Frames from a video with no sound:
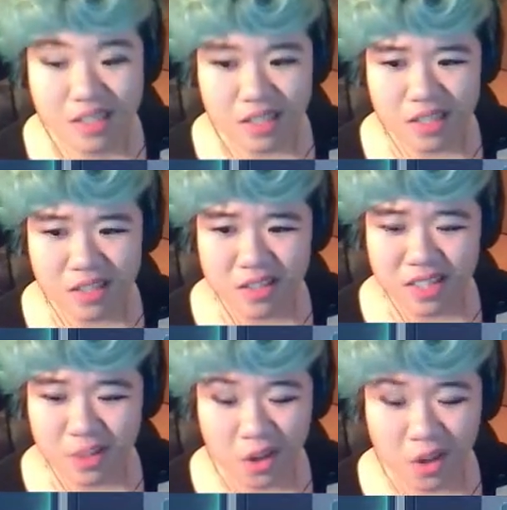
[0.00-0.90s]
It looks
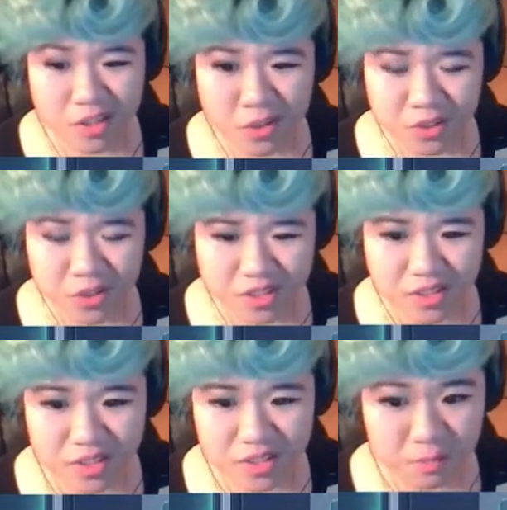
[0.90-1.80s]
like all the
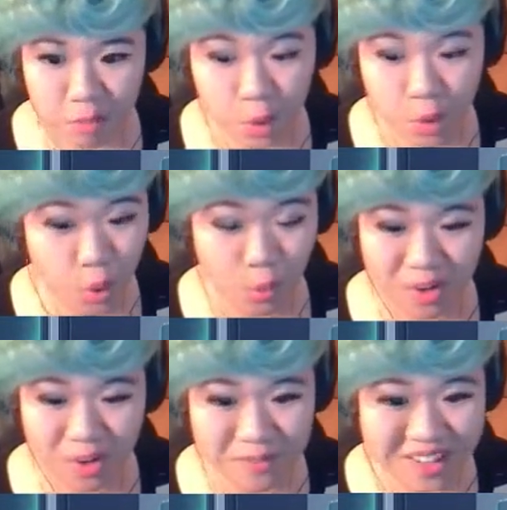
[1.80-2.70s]
students who
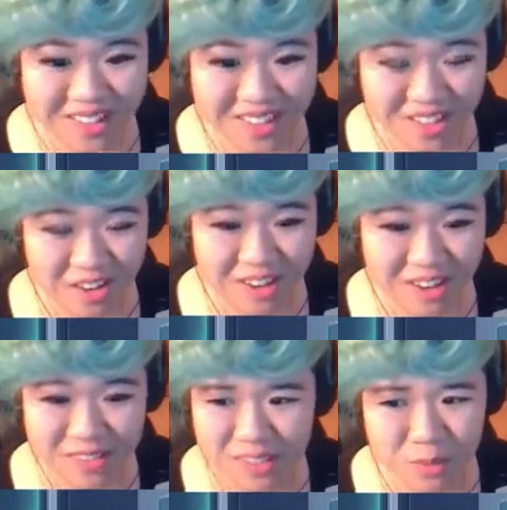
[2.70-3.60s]
were invited here
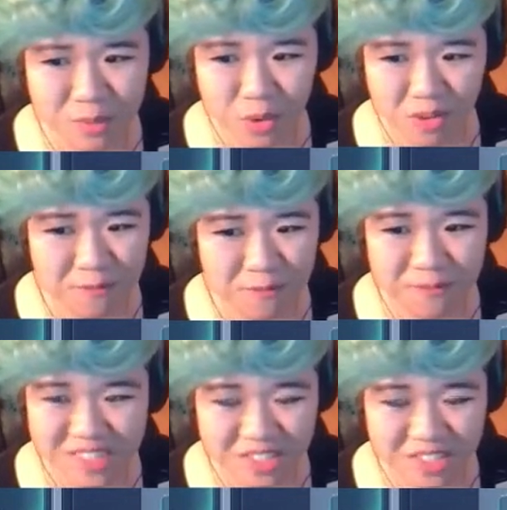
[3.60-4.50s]
have some sort of
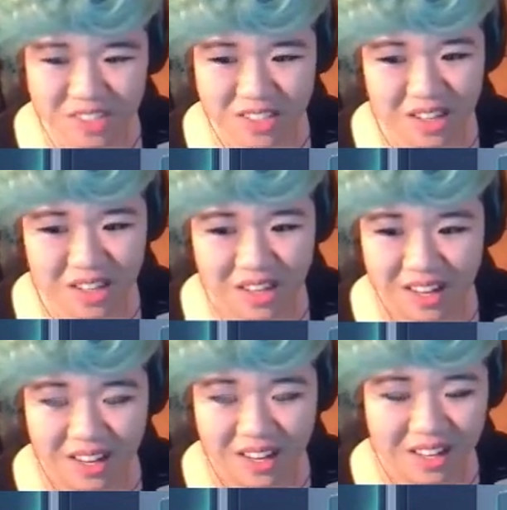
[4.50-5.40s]
physical
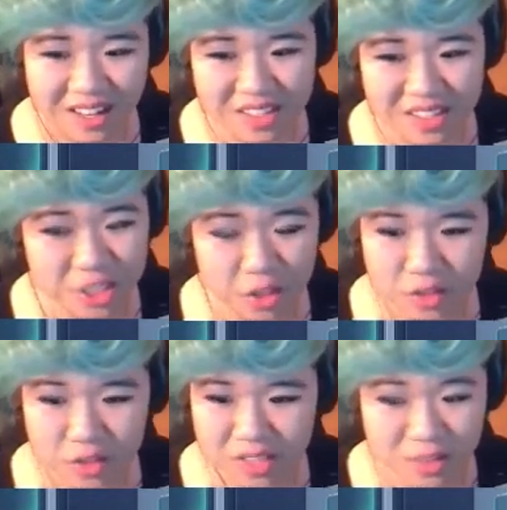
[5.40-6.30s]

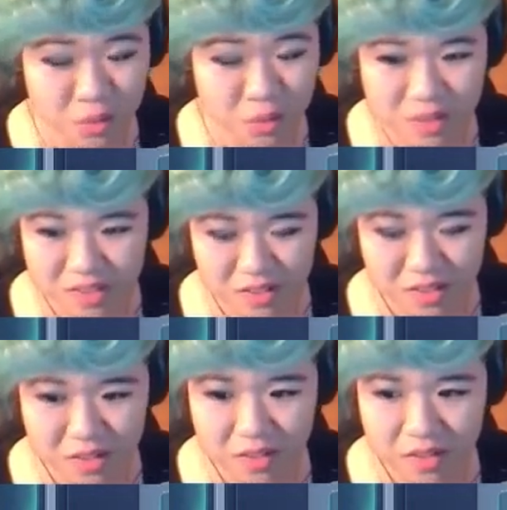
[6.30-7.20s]

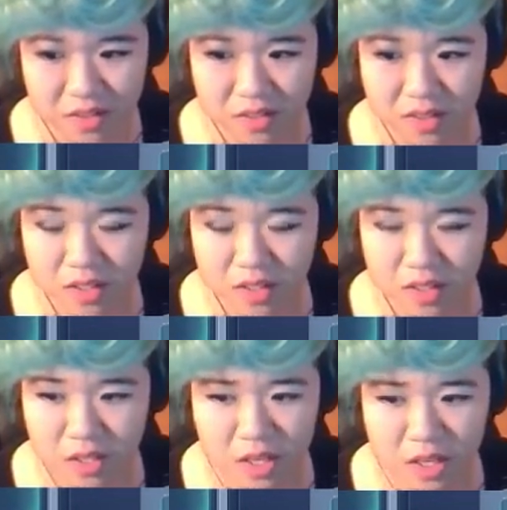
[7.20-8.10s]
idiosyncrasy.
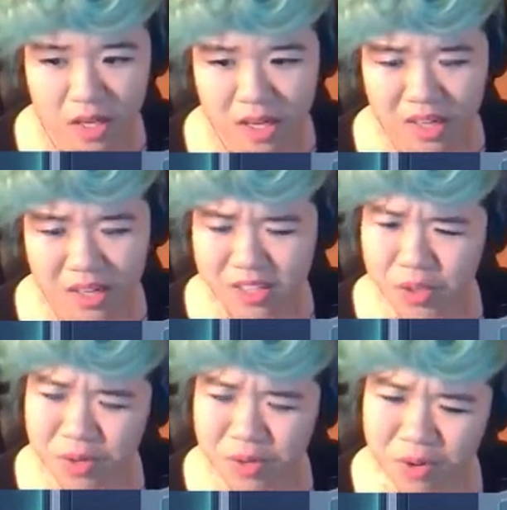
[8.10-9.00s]
How did
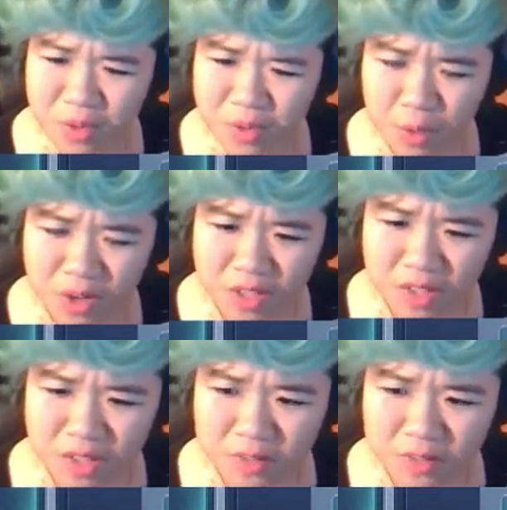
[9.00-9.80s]
you enroll, Kawara?